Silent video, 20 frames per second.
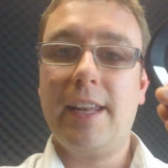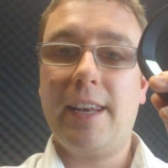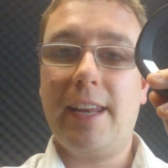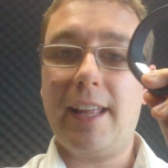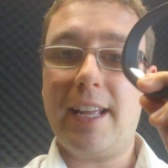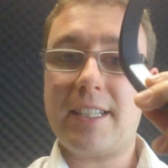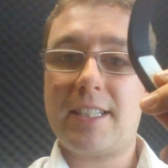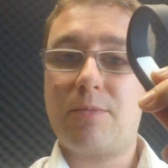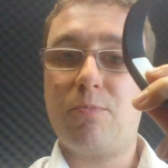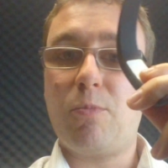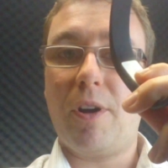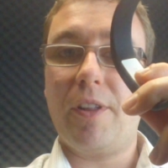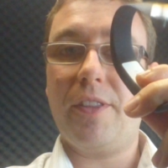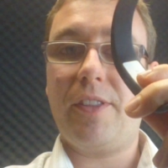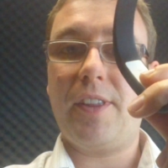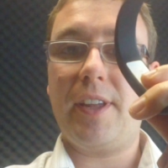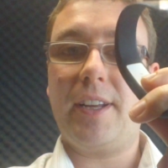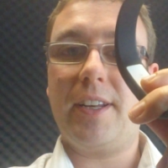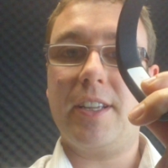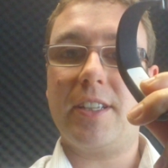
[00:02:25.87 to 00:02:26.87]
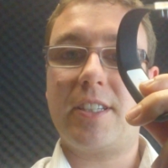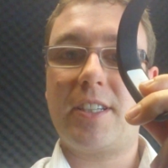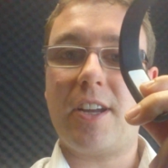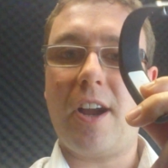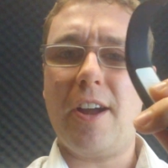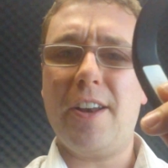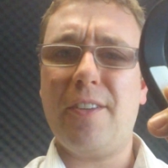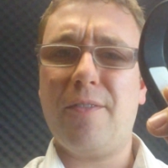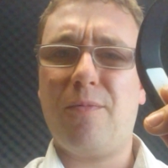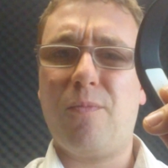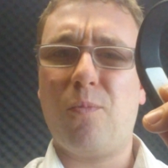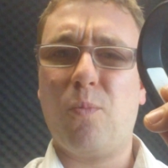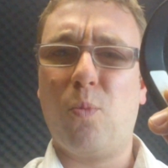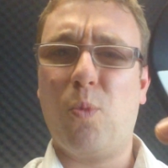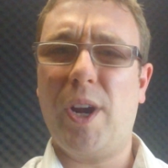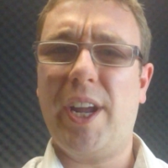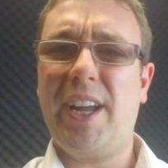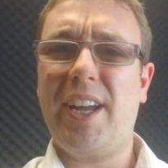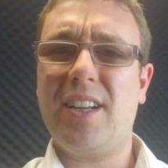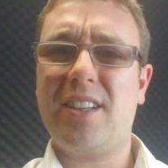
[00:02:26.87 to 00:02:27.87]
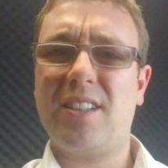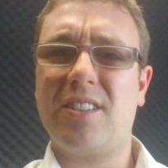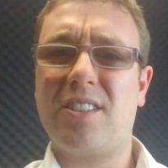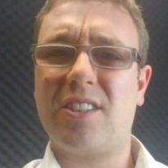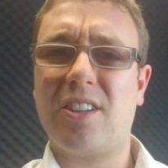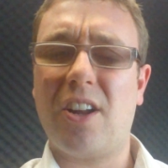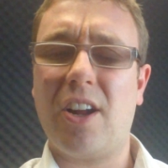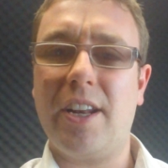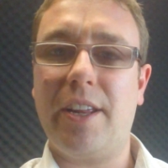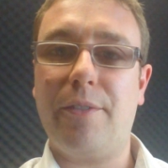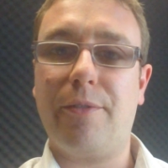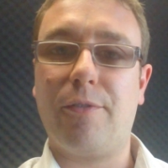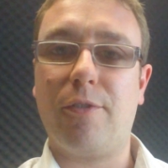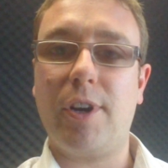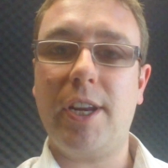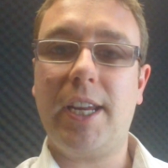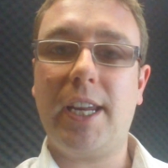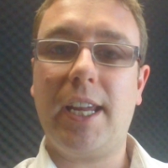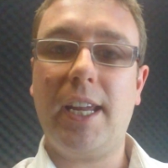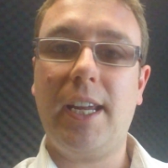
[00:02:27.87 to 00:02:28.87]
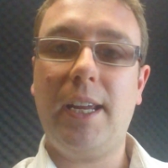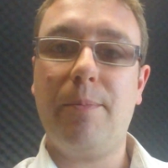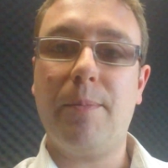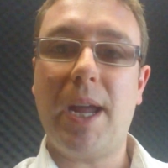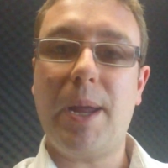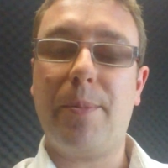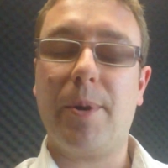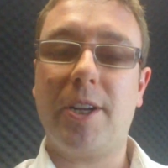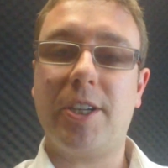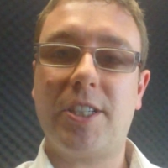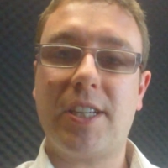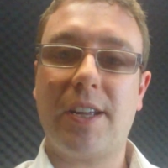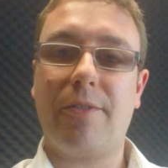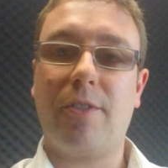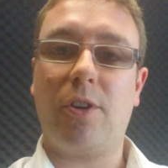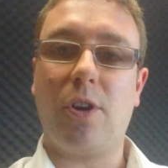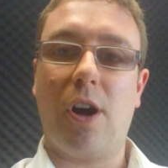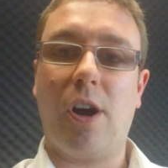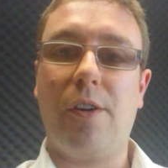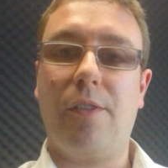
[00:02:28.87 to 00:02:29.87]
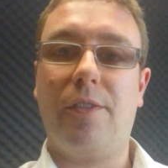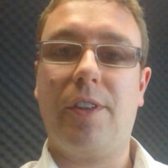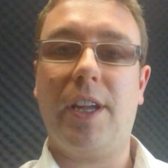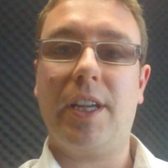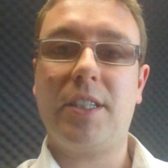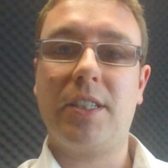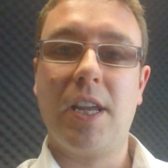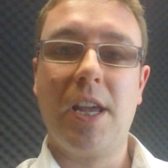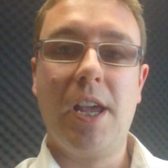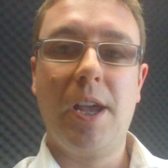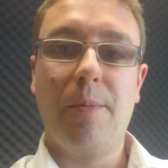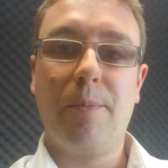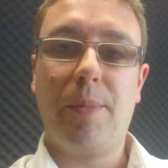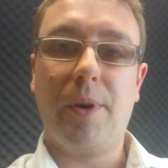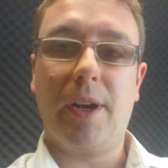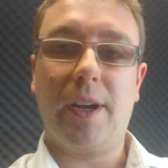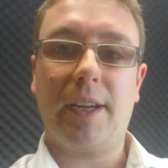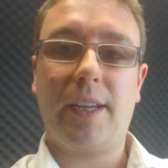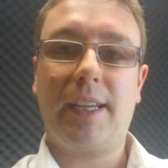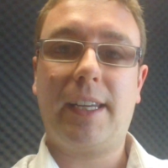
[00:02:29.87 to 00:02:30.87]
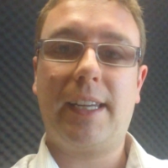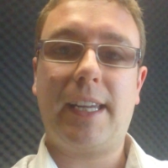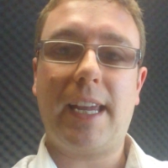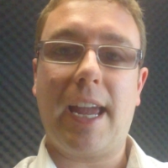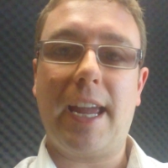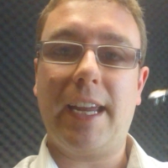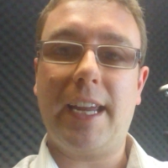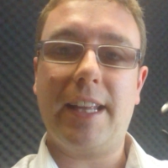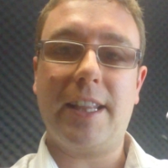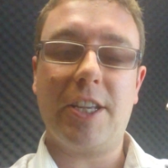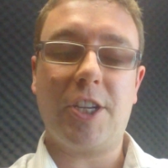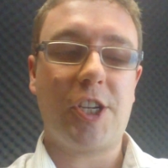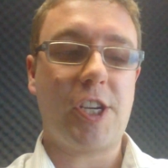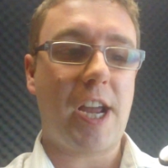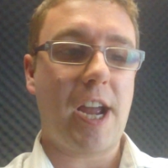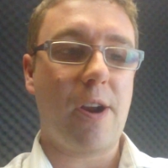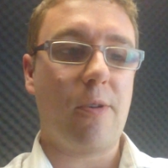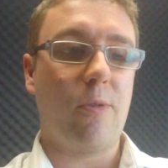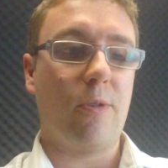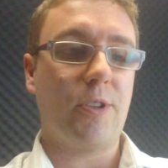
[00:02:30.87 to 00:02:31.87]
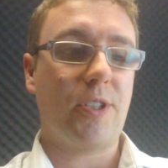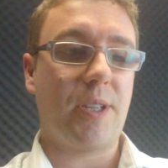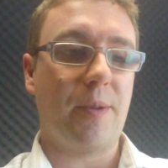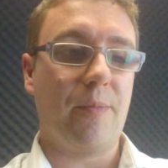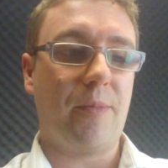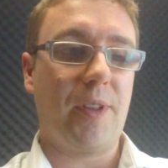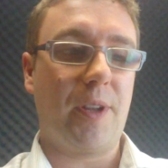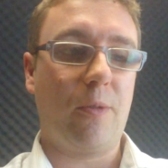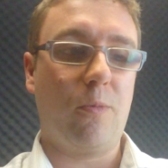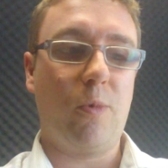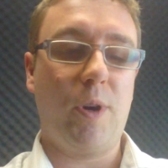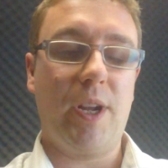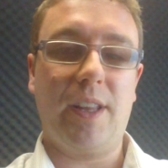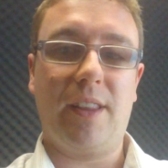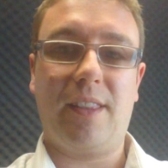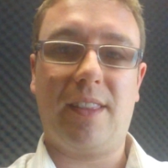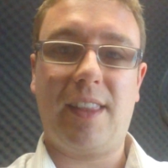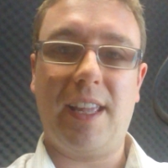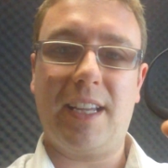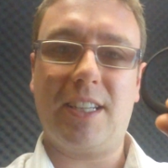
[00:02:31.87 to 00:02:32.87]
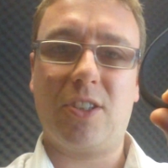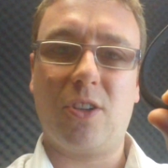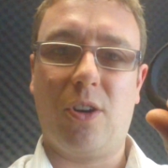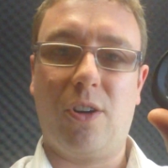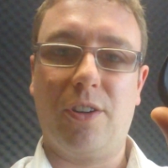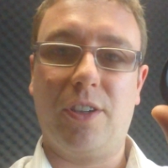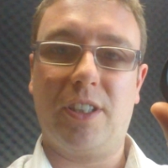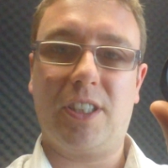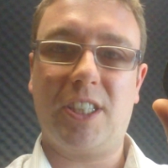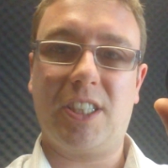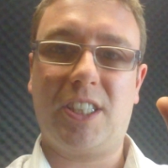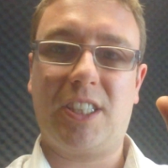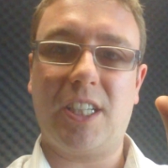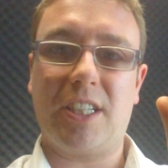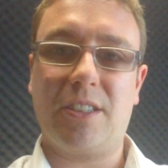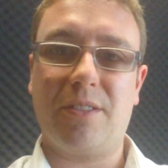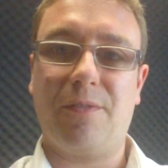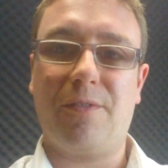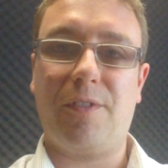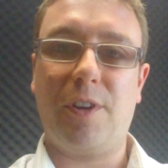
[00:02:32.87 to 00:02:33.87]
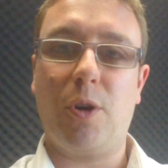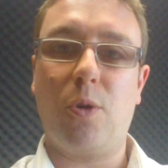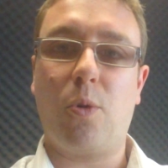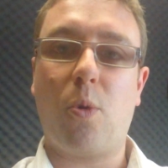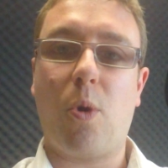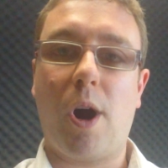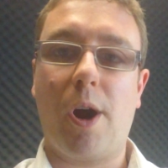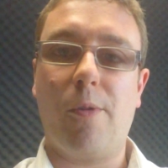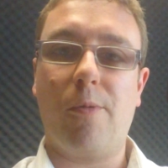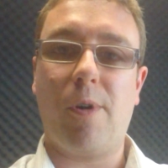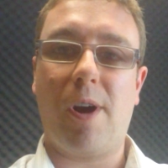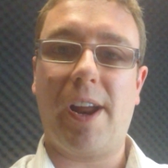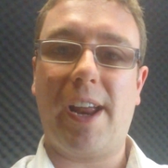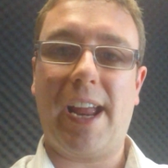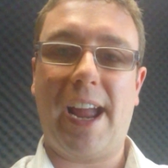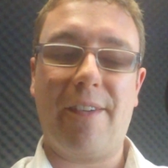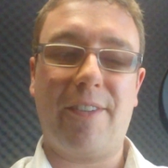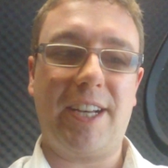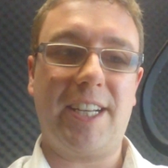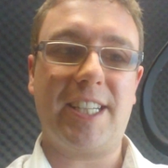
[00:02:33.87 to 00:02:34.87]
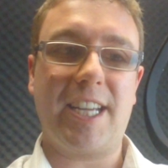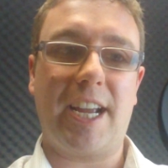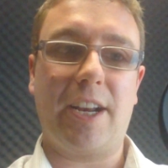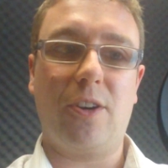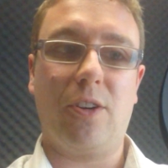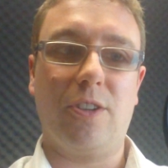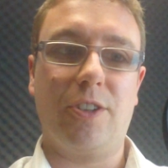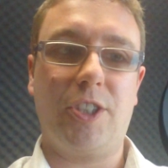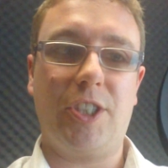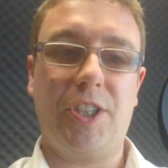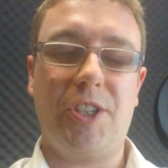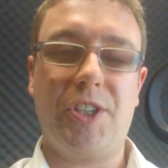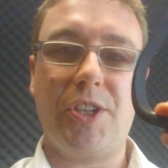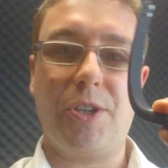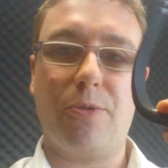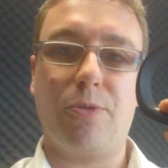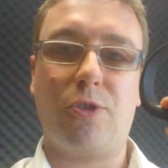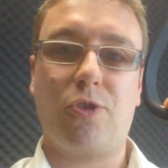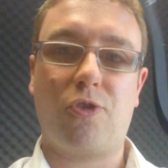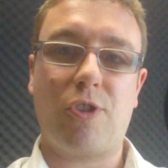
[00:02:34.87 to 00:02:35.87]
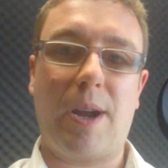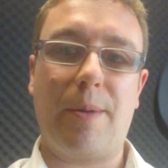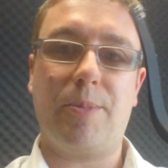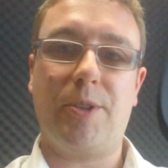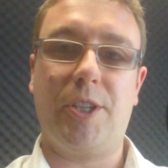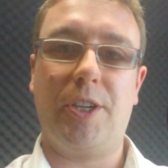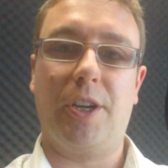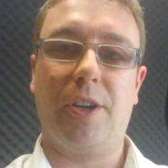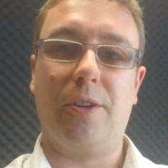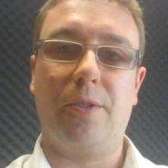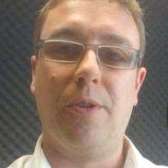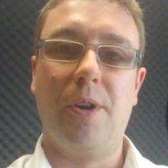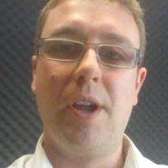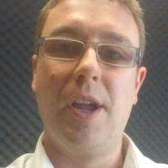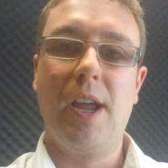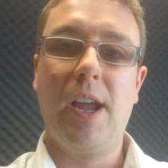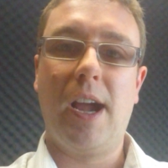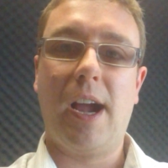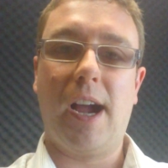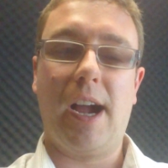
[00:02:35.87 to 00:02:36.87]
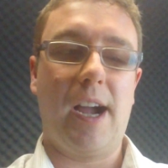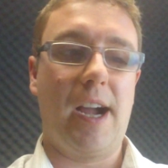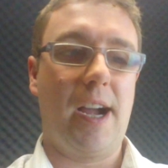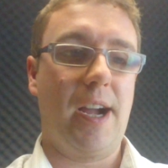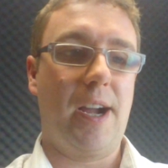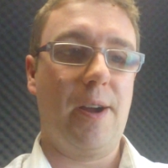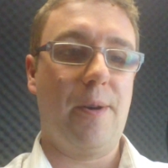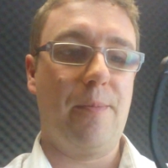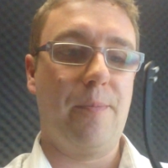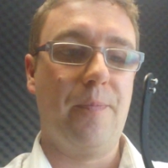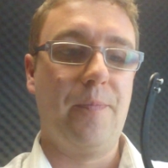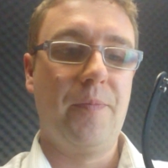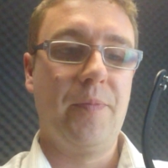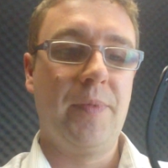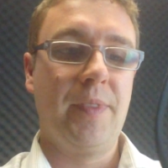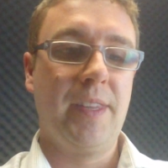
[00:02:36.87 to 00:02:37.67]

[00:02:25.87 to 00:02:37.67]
Now that's one thing that's kind of weird and slightly freaky. Maybe I just haven't got over this, but getting in the shower or something with this on just doesn't feel quite right, having technology still strapped to you.